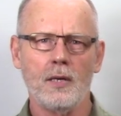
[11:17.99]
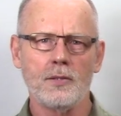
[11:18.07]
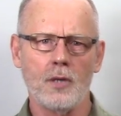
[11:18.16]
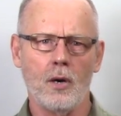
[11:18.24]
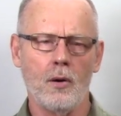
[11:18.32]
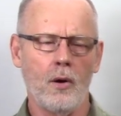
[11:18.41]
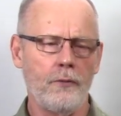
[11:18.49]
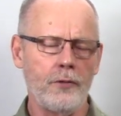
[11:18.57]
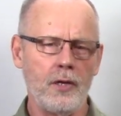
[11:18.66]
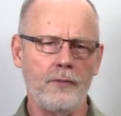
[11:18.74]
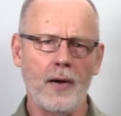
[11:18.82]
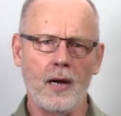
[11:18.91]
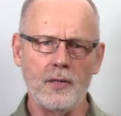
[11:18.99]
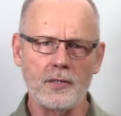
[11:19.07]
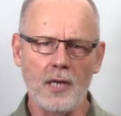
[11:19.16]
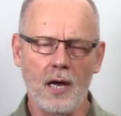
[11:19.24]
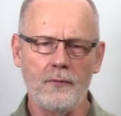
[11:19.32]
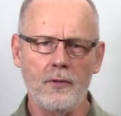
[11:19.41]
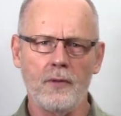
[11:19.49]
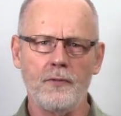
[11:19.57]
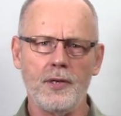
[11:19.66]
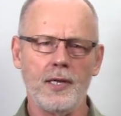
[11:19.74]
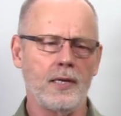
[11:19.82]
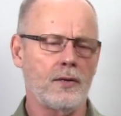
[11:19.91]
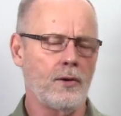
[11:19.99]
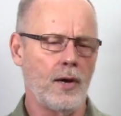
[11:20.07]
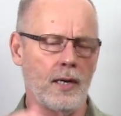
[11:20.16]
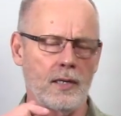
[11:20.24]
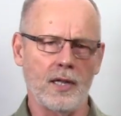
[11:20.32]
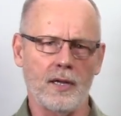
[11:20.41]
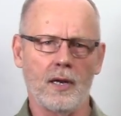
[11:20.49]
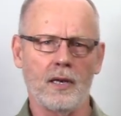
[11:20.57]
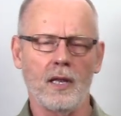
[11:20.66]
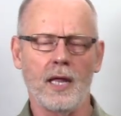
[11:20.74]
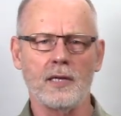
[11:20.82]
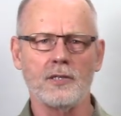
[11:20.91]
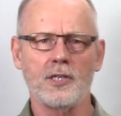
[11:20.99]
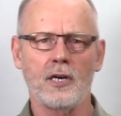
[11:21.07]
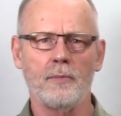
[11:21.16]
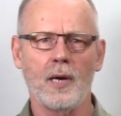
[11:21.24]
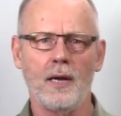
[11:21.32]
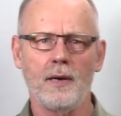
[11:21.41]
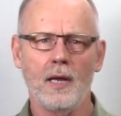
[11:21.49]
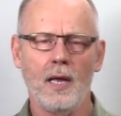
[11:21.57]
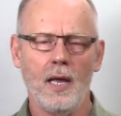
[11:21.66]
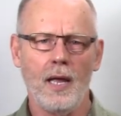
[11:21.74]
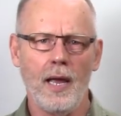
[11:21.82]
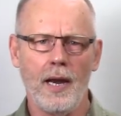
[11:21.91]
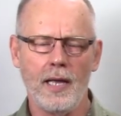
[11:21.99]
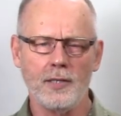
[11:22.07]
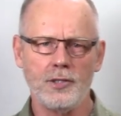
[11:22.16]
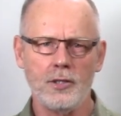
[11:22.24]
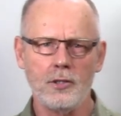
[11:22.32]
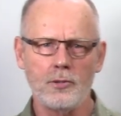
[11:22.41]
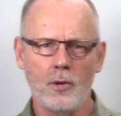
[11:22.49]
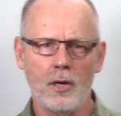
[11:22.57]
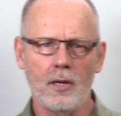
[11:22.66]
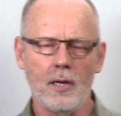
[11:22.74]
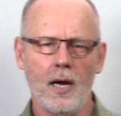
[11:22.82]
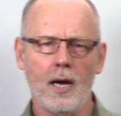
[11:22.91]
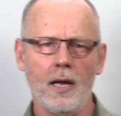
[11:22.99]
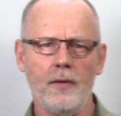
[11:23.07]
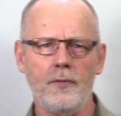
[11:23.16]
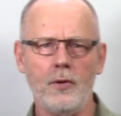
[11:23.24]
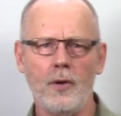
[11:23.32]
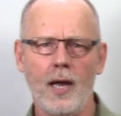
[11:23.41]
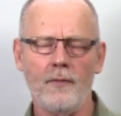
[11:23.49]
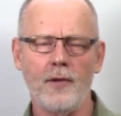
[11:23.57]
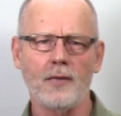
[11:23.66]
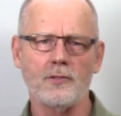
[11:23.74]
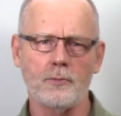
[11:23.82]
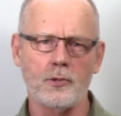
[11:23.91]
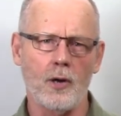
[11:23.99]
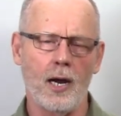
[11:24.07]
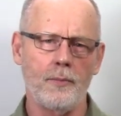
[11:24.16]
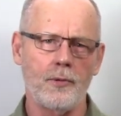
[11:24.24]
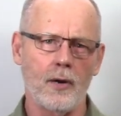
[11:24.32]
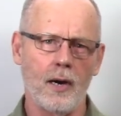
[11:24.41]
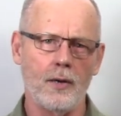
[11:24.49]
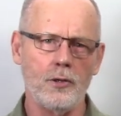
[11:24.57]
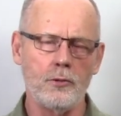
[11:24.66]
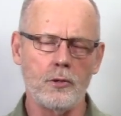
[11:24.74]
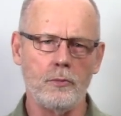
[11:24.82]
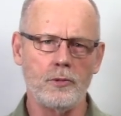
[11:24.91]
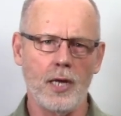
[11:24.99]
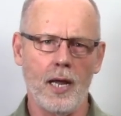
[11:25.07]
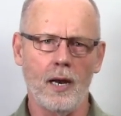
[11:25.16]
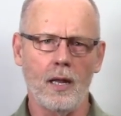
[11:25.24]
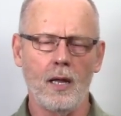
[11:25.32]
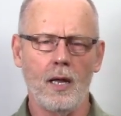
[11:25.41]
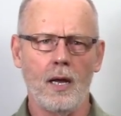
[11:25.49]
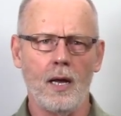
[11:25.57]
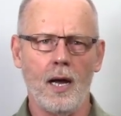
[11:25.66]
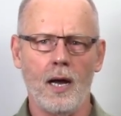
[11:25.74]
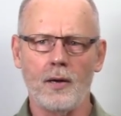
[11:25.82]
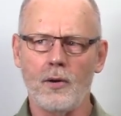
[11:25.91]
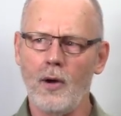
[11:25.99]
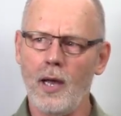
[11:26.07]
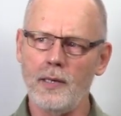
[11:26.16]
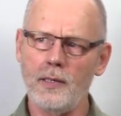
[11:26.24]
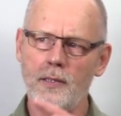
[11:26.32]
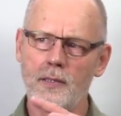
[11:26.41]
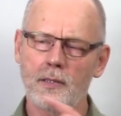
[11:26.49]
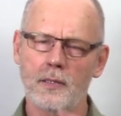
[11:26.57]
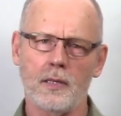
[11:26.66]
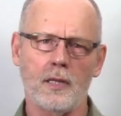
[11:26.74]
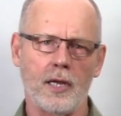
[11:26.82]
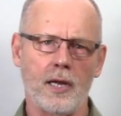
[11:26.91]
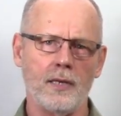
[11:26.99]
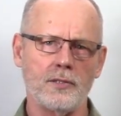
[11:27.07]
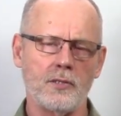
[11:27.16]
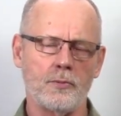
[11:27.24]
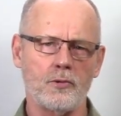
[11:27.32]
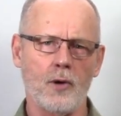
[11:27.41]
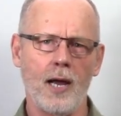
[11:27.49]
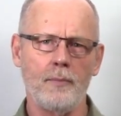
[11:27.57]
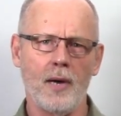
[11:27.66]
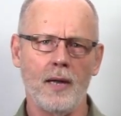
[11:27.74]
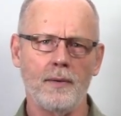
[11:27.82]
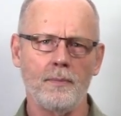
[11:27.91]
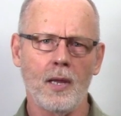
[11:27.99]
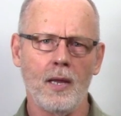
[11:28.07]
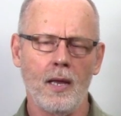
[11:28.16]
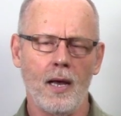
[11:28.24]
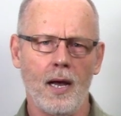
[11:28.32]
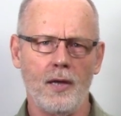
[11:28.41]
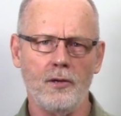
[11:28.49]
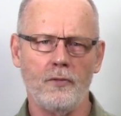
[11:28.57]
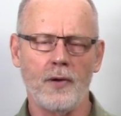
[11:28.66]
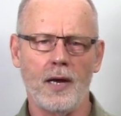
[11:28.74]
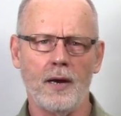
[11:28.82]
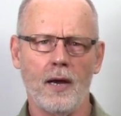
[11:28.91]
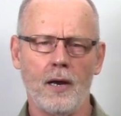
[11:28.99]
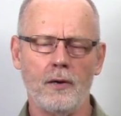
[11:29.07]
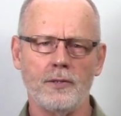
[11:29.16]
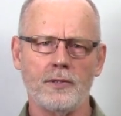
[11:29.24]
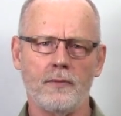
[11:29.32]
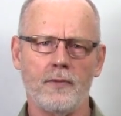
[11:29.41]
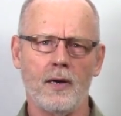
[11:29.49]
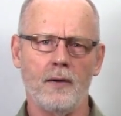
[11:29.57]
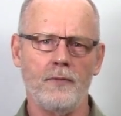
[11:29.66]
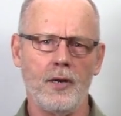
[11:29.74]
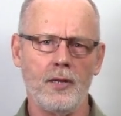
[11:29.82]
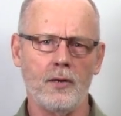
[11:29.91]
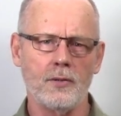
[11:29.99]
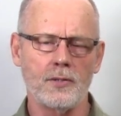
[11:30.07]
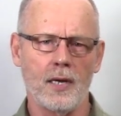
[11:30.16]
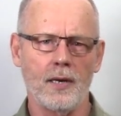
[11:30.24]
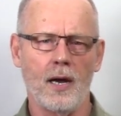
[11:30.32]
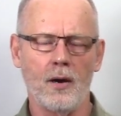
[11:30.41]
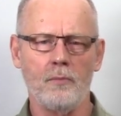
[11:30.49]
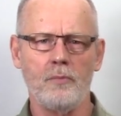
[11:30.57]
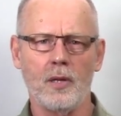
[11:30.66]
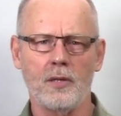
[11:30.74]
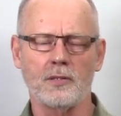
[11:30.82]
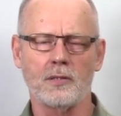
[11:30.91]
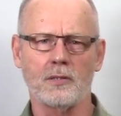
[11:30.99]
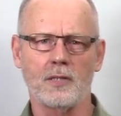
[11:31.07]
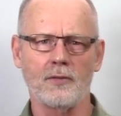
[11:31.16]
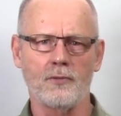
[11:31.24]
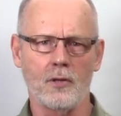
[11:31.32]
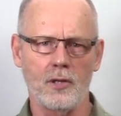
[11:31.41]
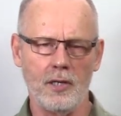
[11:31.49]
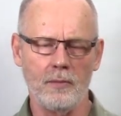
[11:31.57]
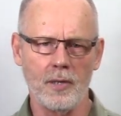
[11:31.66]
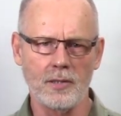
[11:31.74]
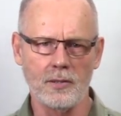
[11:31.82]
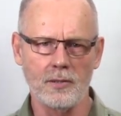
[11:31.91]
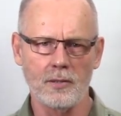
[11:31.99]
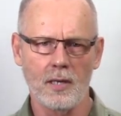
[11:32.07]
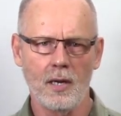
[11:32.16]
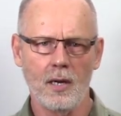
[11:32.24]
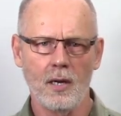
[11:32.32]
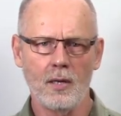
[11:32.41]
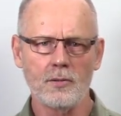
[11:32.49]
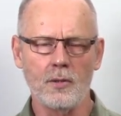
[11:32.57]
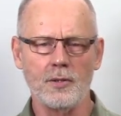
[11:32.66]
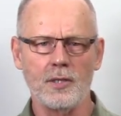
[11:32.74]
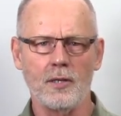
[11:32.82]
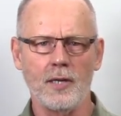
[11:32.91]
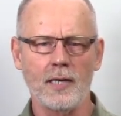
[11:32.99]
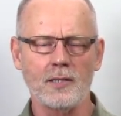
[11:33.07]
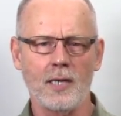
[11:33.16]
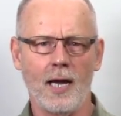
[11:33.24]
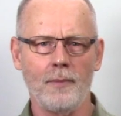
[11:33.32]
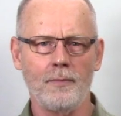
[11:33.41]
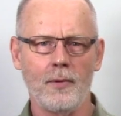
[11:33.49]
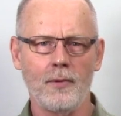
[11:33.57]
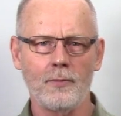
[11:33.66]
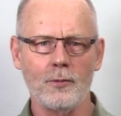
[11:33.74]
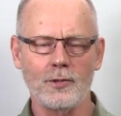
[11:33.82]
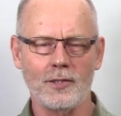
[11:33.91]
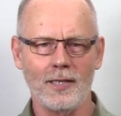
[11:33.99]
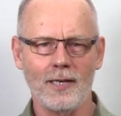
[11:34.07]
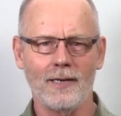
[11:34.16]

So hopefully you found this helpful. If you did, go ahead and click on the like and share button. And as usual, uh, if you have not subscribed to our YouTube channel, uh, go ahead and click on the subscribe button. Uh, you'll find hundreds of uh, videos on how to build a successful cleaning business. So until next time, we'll see you.